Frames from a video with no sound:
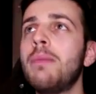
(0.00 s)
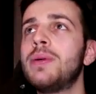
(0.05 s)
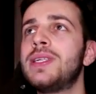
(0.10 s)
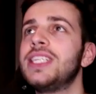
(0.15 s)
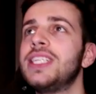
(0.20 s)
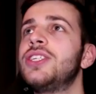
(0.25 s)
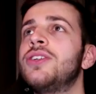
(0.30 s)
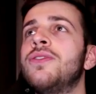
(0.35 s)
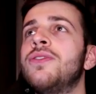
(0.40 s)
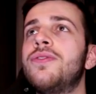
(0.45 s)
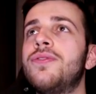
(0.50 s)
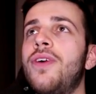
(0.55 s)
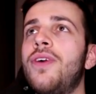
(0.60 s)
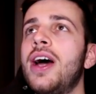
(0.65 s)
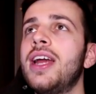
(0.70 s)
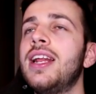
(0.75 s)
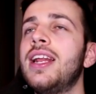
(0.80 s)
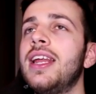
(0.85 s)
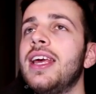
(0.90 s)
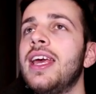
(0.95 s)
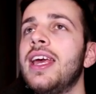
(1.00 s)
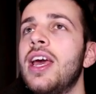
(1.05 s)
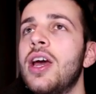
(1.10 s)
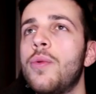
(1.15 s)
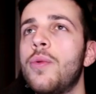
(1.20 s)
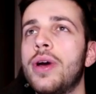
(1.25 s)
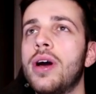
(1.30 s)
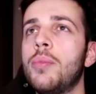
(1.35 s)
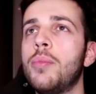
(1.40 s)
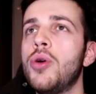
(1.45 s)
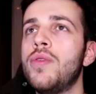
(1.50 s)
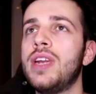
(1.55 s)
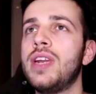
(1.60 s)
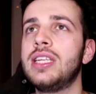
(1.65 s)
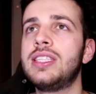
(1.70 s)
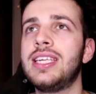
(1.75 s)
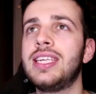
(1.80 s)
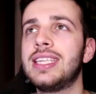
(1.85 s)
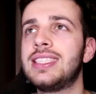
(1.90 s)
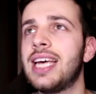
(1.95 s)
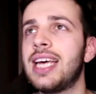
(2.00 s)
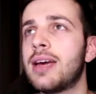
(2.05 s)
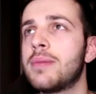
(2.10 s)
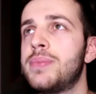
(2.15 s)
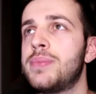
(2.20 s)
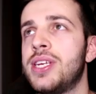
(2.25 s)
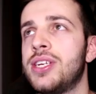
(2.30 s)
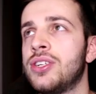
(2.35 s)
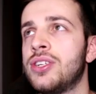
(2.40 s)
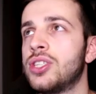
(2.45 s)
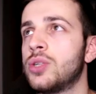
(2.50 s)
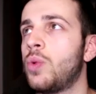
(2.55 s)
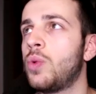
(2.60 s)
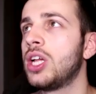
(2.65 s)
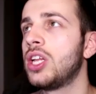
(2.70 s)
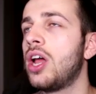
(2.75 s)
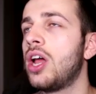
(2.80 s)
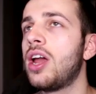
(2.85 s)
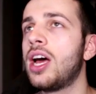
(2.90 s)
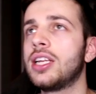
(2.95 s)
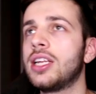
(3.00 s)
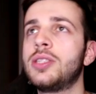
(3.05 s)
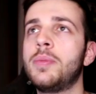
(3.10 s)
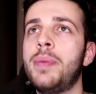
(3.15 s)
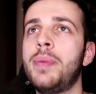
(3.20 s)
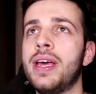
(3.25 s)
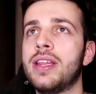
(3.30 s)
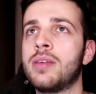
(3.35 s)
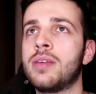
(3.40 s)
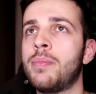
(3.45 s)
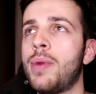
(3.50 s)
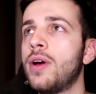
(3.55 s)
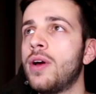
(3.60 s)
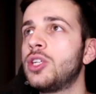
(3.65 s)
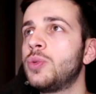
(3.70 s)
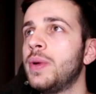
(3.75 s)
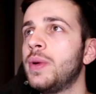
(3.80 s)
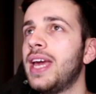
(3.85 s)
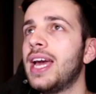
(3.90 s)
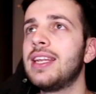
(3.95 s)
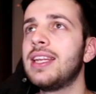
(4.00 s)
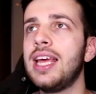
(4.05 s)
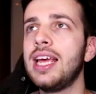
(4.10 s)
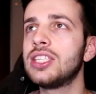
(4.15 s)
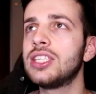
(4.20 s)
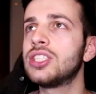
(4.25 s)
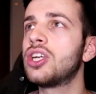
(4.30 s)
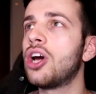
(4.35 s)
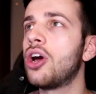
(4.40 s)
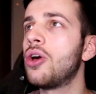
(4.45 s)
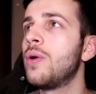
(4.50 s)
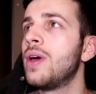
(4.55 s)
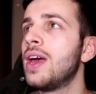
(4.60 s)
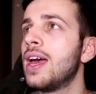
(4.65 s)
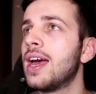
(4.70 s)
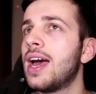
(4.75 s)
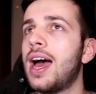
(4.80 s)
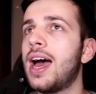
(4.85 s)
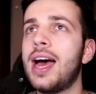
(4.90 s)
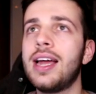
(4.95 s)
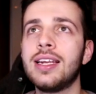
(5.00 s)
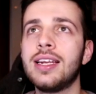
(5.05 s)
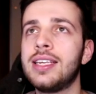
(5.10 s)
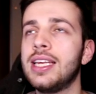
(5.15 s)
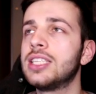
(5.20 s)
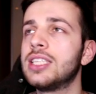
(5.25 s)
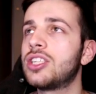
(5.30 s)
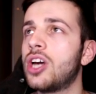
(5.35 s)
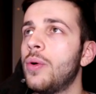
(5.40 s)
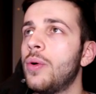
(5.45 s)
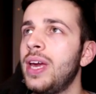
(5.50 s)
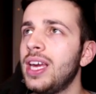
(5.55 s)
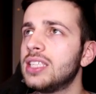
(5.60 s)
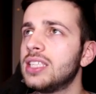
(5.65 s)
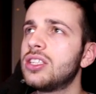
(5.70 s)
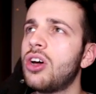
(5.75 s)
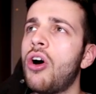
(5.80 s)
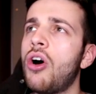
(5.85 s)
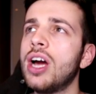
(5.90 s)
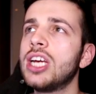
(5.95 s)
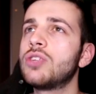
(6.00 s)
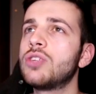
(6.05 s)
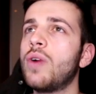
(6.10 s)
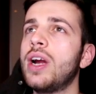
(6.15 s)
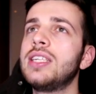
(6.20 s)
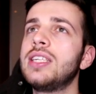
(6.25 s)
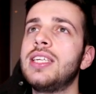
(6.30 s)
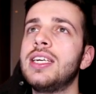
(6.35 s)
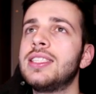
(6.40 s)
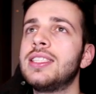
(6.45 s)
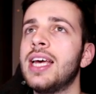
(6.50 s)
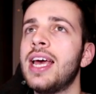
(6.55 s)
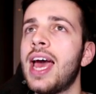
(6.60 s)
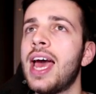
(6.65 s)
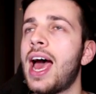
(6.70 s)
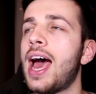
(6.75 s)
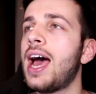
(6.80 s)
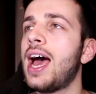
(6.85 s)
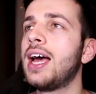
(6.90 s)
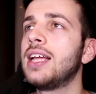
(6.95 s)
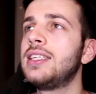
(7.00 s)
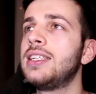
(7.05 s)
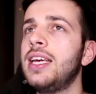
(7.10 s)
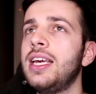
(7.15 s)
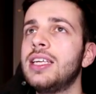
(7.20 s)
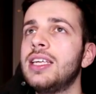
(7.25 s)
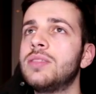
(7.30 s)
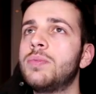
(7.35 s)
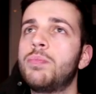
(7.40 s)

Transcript: position. Finally, we are moving into the attacking positions, the one I like to pick the most. We get Isco at the disco. He is the highest rated, and he is